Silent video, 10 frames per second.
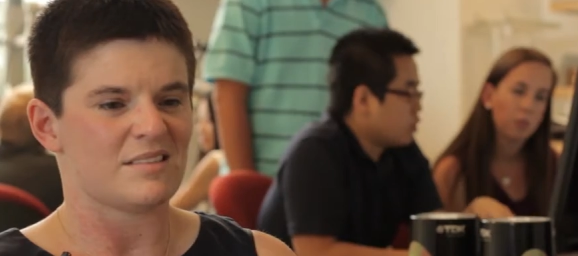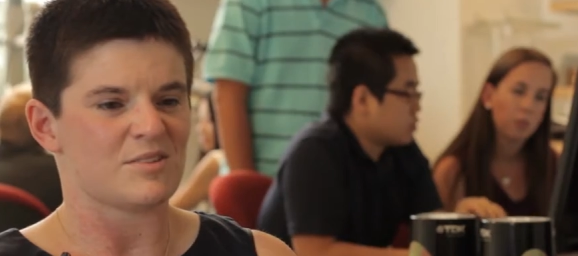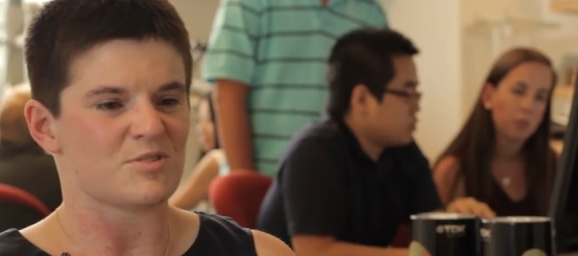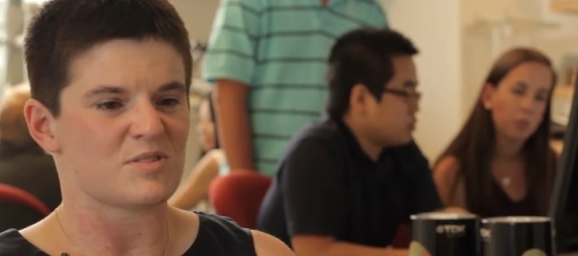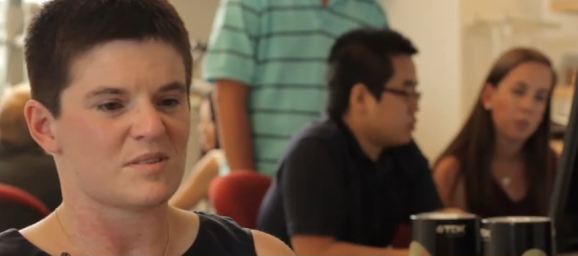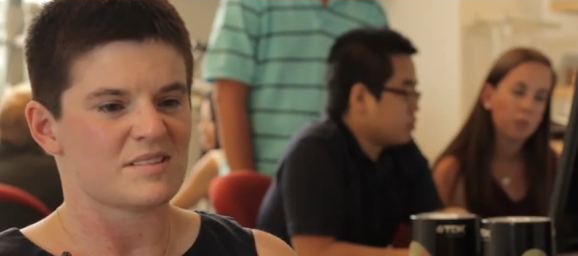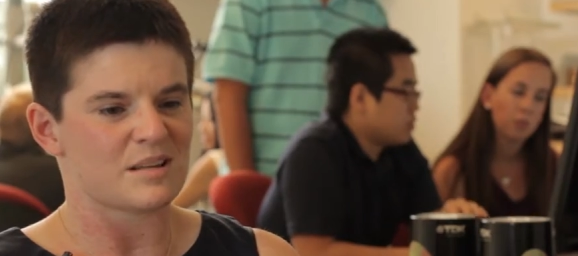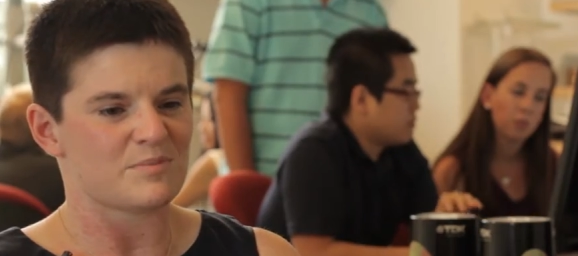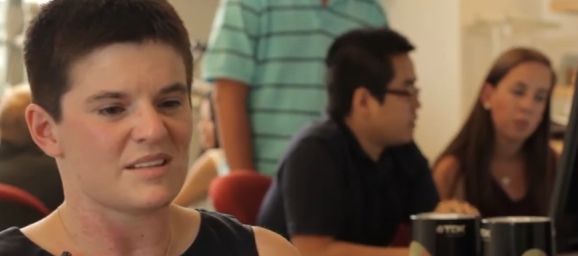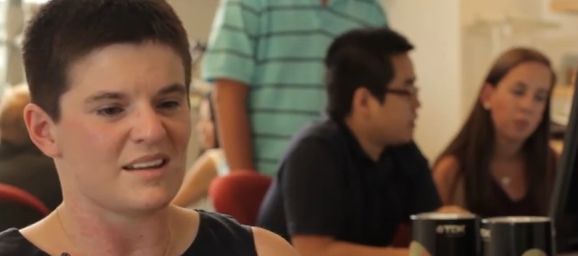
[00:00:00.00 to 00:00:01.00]
Speaker 1: There's
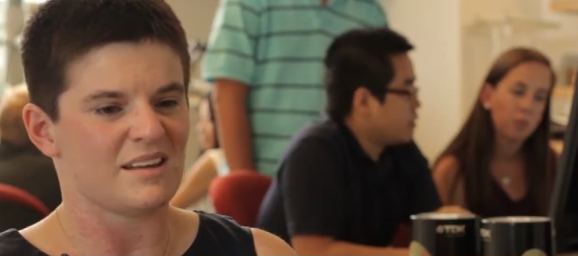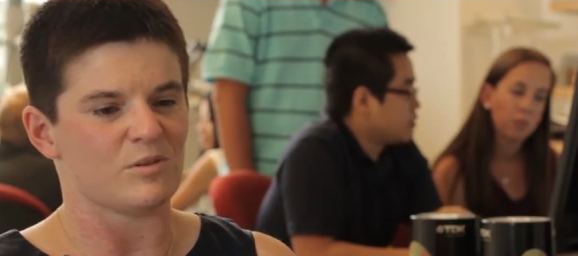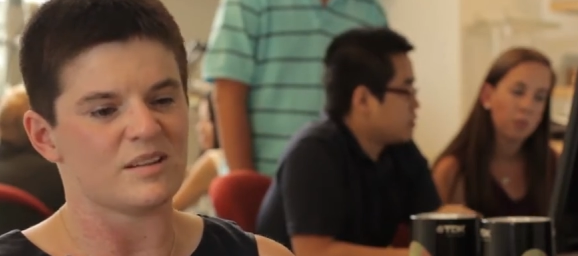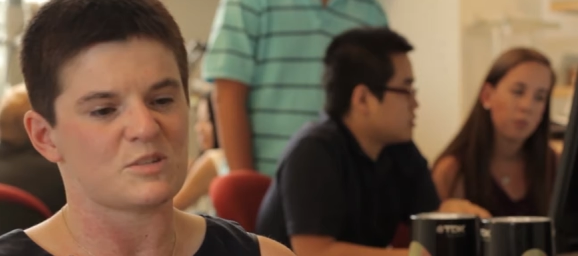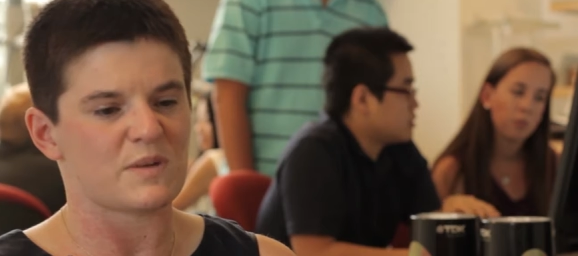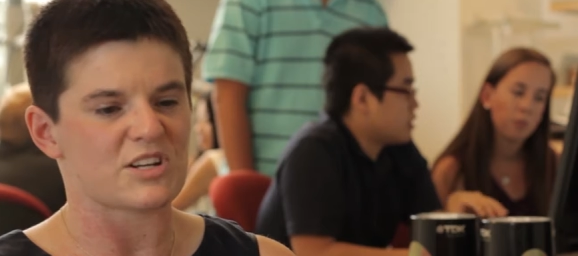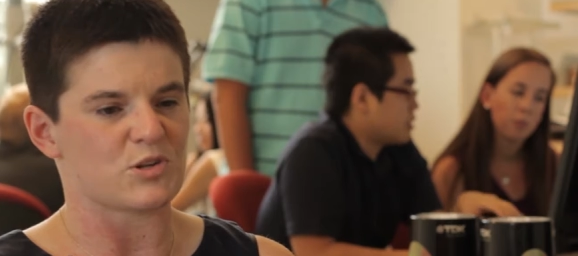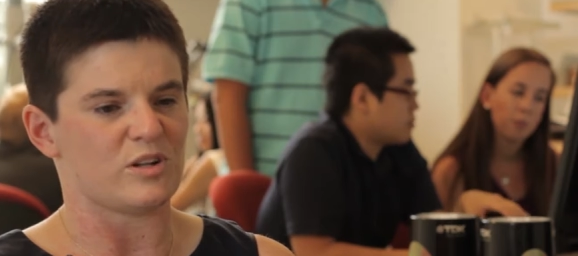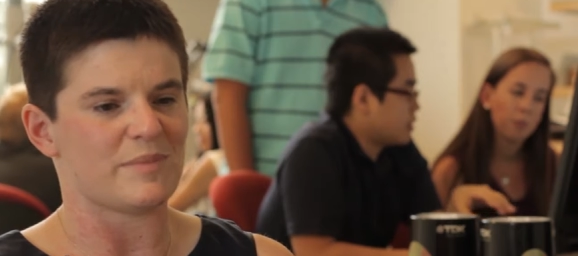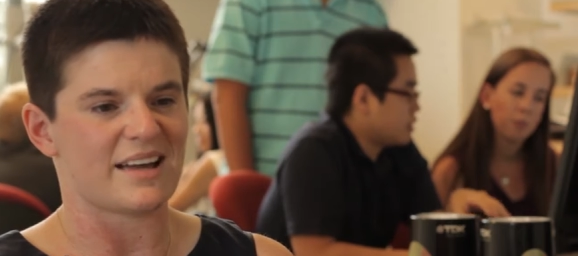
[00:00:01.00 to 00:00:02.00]
something really
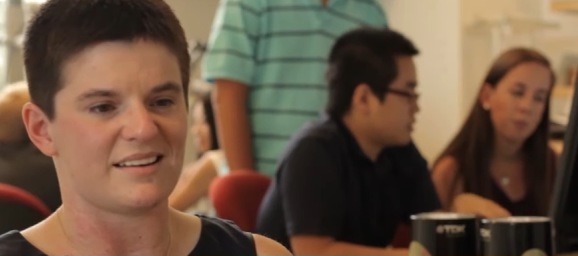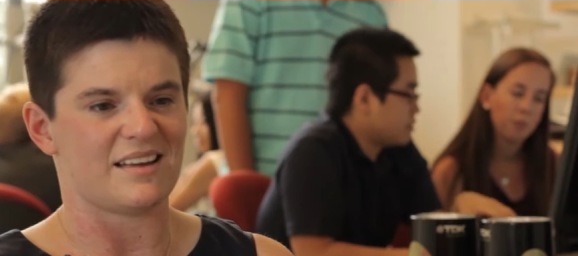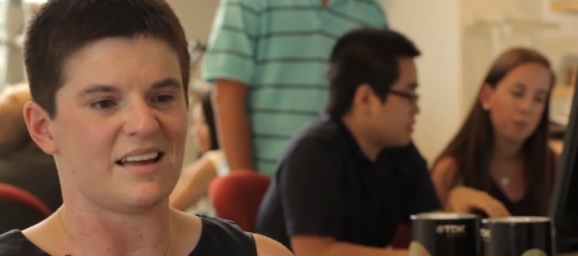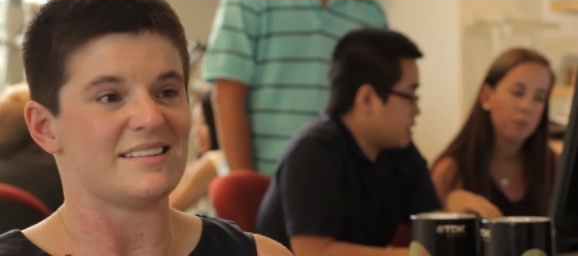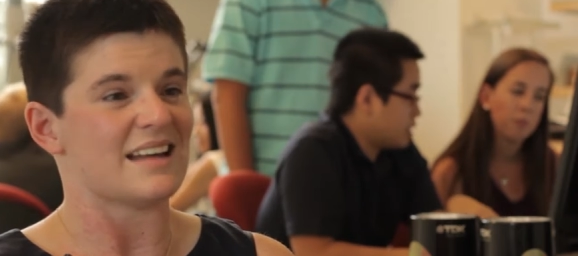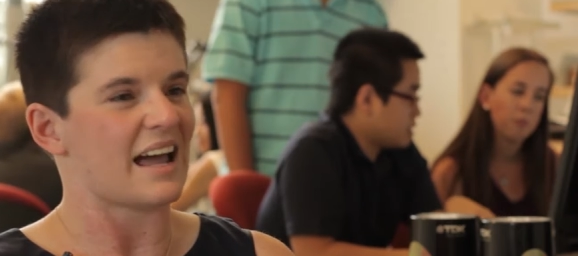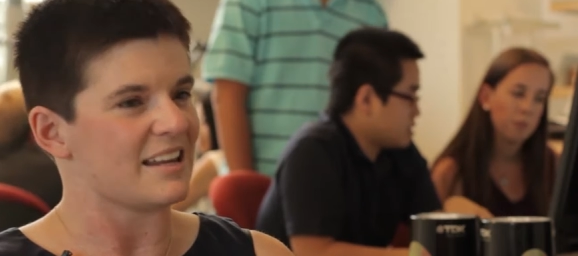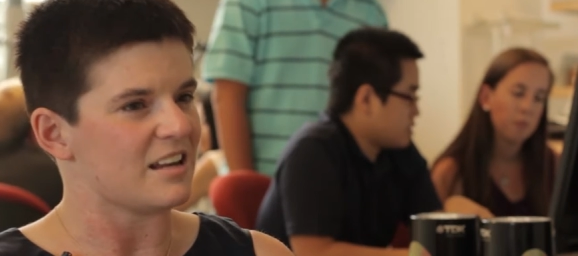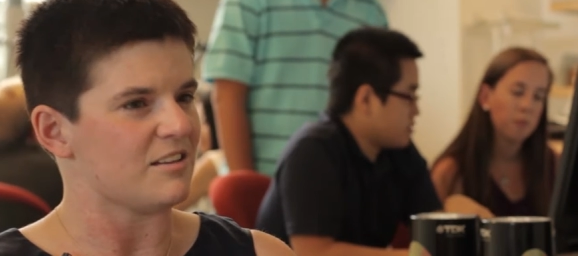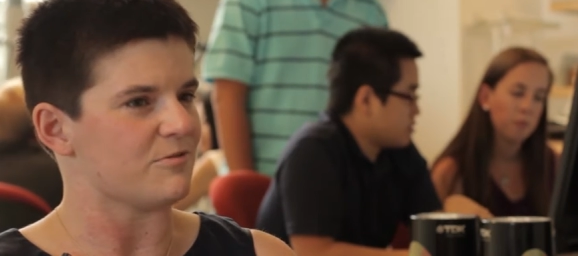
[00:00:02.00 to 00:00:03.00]
special about a, a
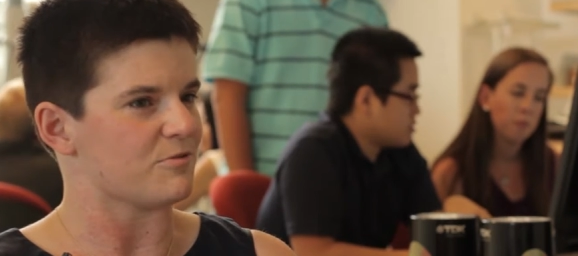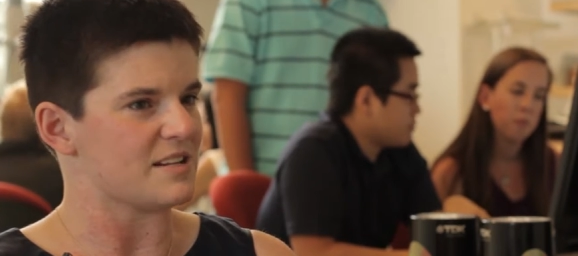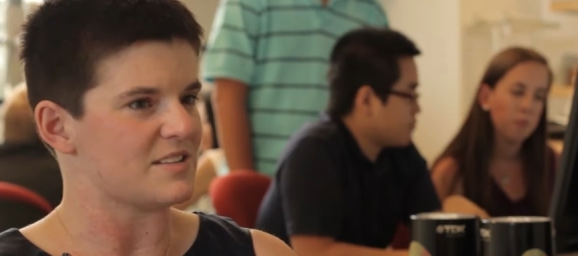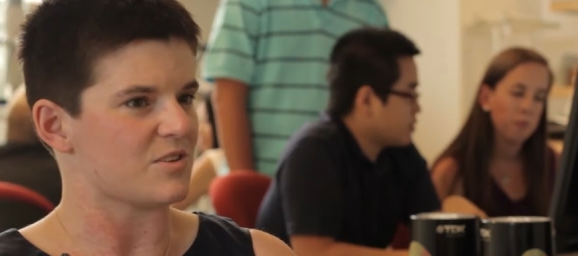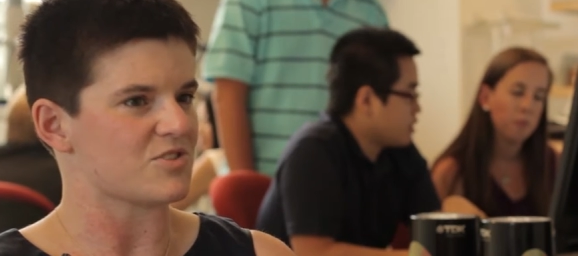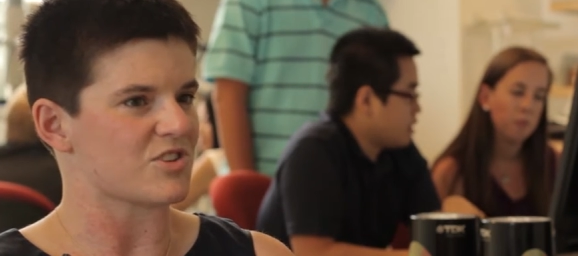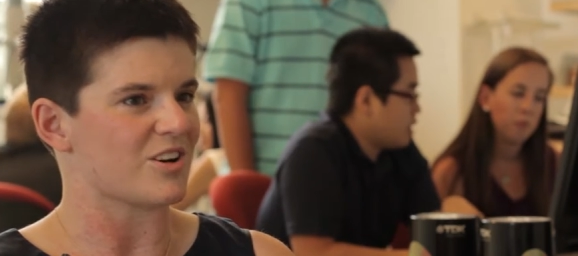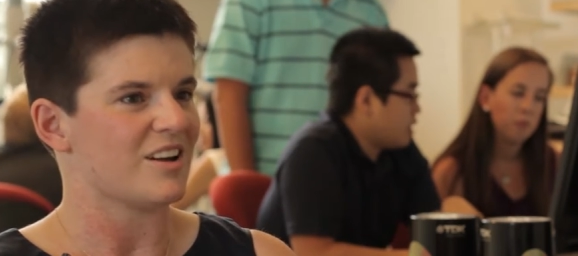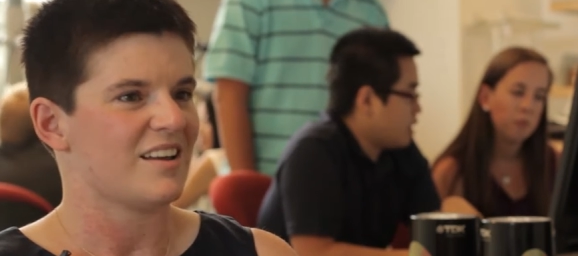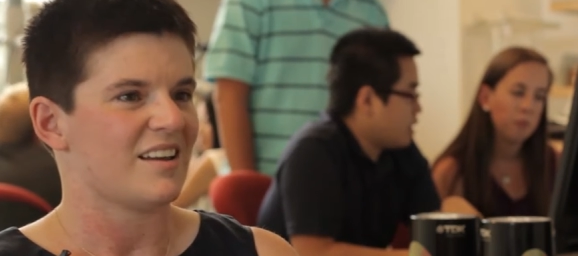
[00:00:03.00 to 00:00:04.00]
naive
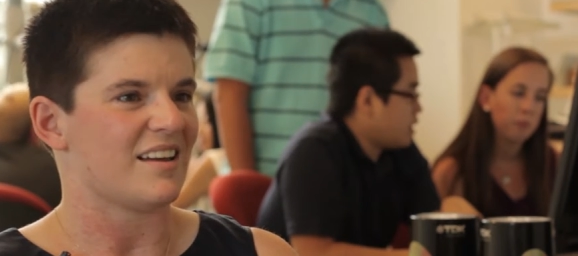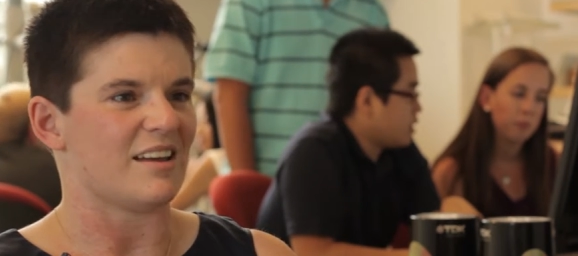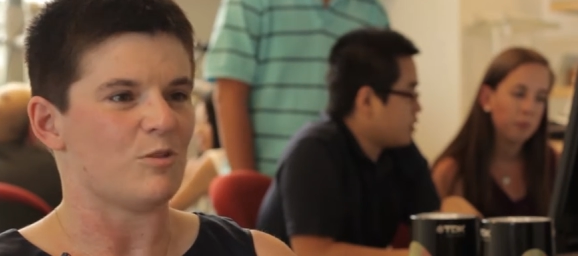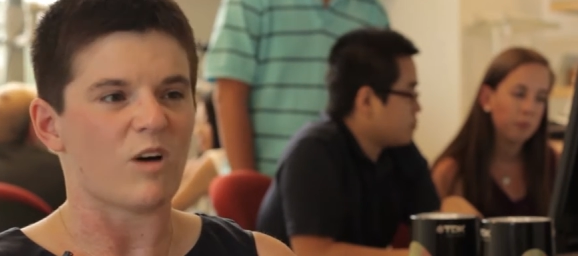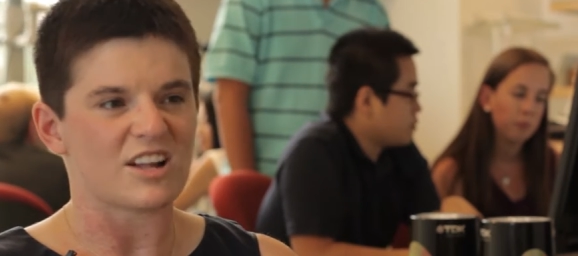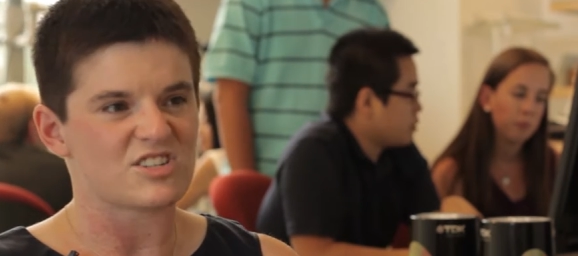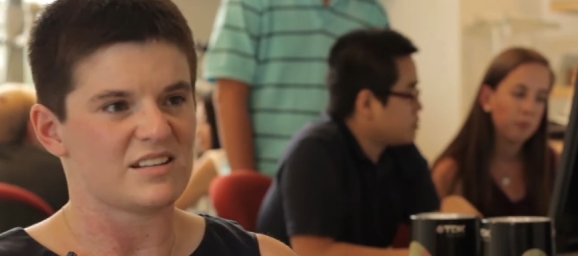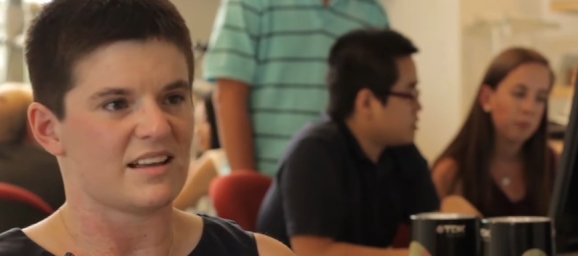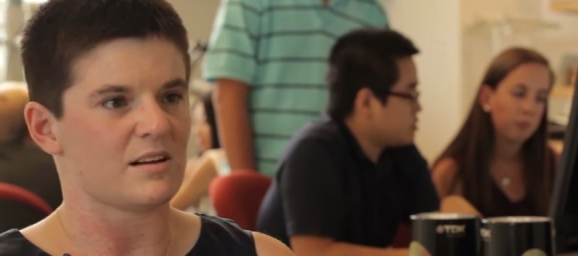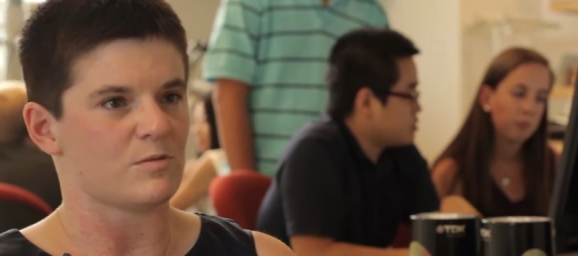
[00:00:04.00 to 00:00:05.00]
researcher, and
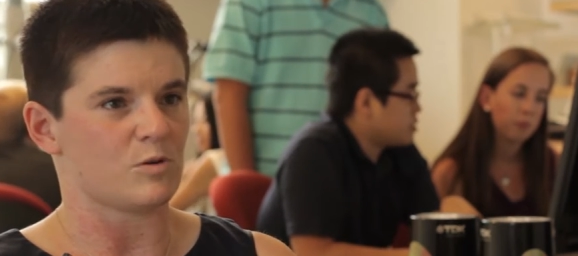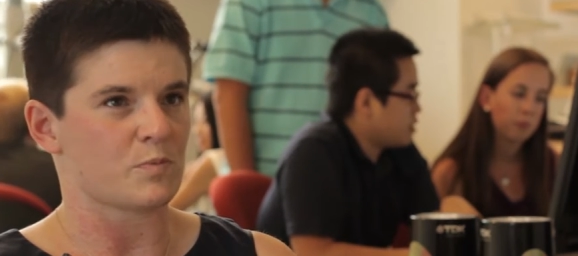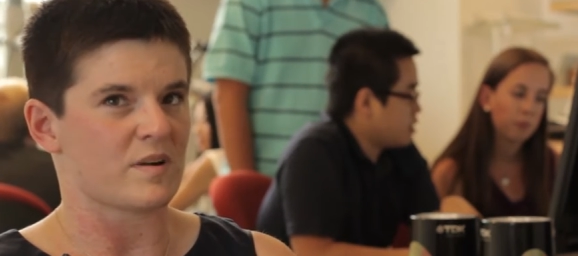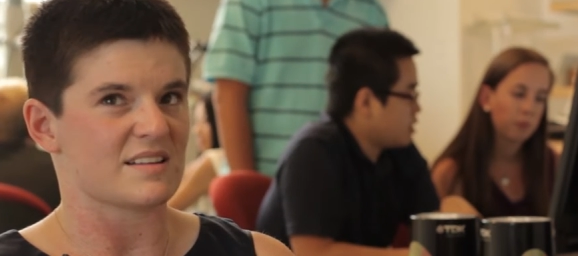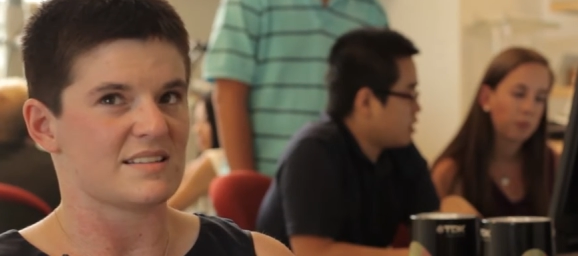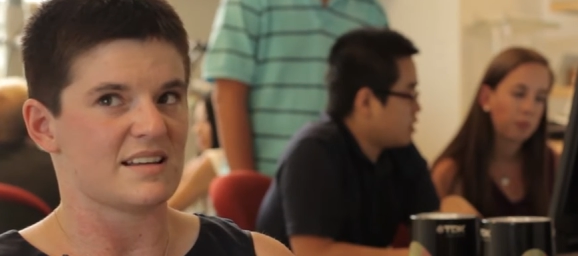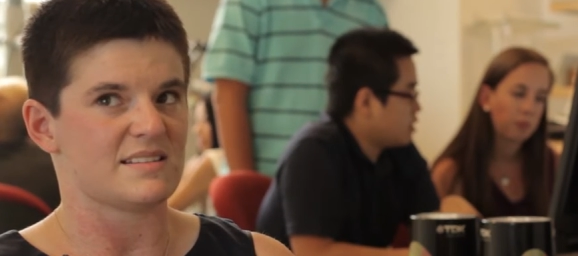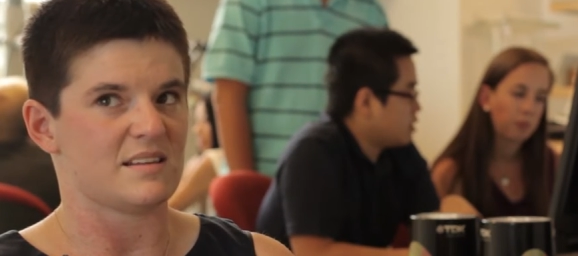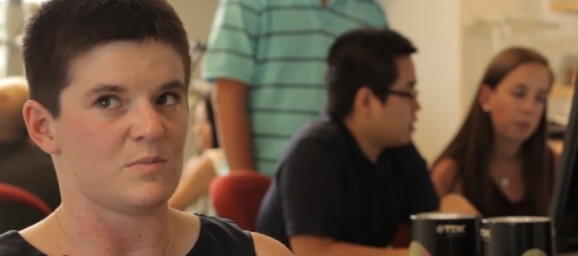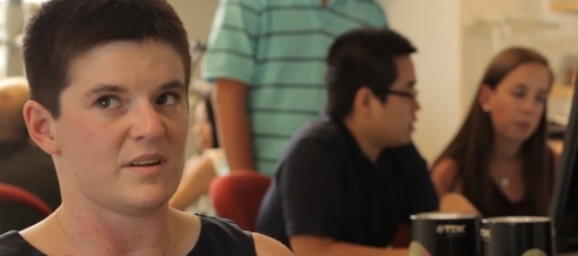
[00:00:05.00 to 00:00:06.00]
watching that growth
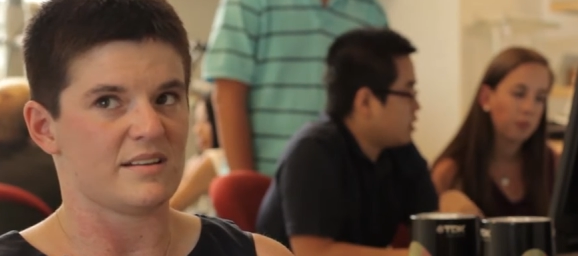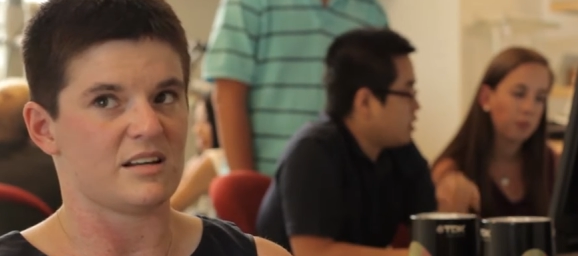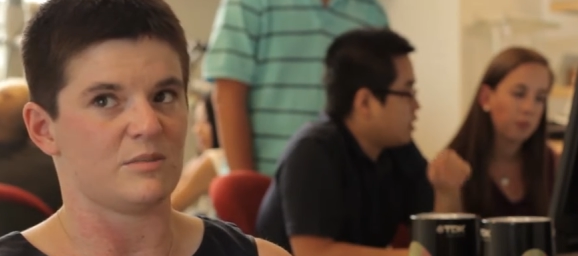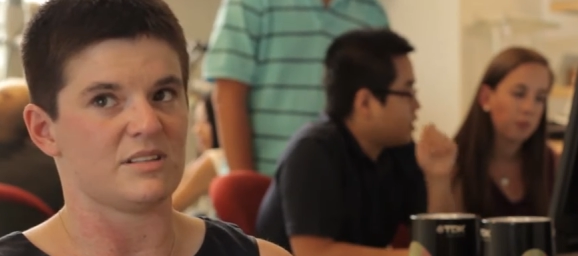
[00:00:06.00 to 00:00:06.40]
process and being able